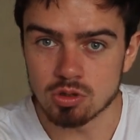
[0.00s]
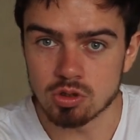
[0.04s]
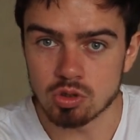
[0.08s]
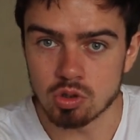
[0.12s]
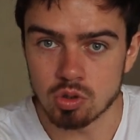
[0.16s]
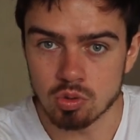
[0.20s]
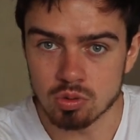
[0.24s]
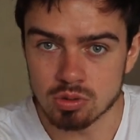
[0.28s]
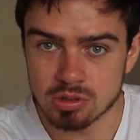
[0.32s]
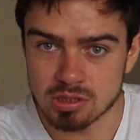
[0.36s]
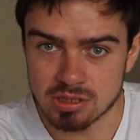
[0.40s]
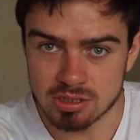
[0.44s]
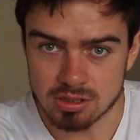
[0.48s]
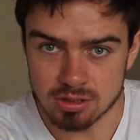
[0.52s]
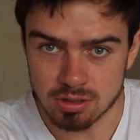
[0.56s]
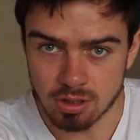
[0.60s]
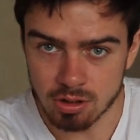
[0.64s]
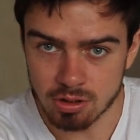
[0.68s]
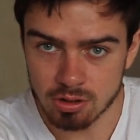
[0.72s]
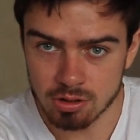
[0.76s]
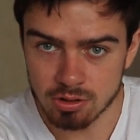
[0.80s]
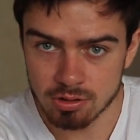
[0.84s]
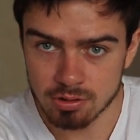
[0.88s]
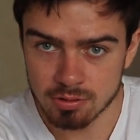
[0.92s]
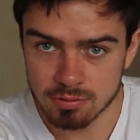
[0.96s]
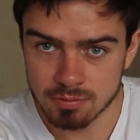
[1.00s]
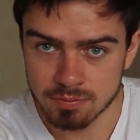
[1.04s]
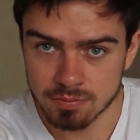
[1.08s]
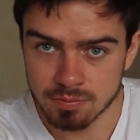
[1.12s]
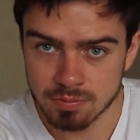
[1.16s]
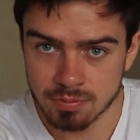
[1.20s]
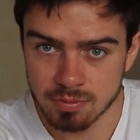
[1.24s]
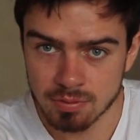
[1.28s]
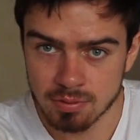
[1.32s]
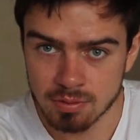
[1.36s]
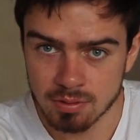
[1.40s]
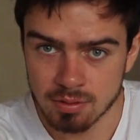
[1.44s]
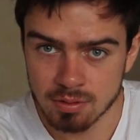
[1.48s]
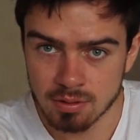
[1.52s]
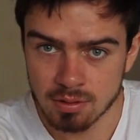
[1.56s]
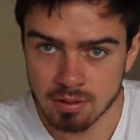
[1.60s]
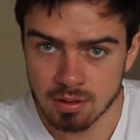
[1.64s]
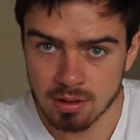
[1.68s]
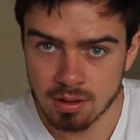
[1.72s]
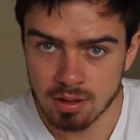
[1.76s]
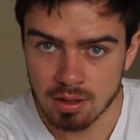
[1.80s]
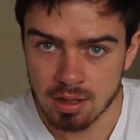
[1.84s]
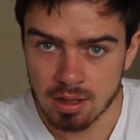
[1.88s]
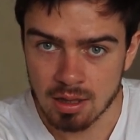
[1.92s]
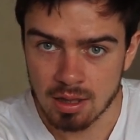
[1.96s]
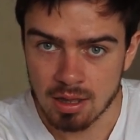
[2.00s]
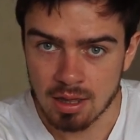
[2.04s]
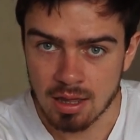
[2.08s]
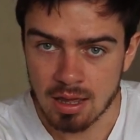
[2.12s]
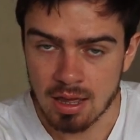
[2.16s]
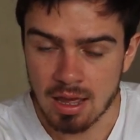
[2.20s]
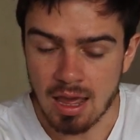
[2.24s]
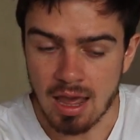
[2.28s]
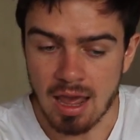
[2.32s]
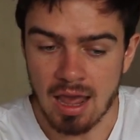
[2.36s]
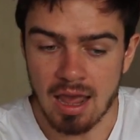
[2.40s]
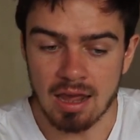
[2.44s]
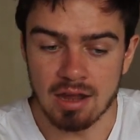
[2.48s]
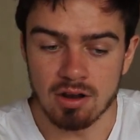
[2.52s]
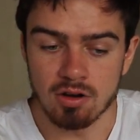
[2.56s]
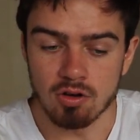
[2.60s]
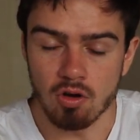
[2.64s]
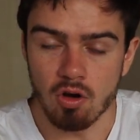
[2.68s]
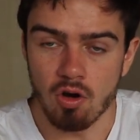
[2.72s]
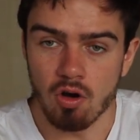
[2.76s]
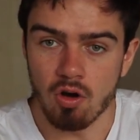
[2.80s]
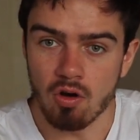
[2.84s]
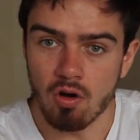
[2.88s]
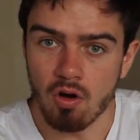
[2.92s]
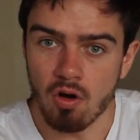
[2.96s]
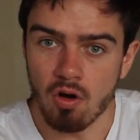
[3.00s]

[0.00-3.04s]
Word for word: to stutter and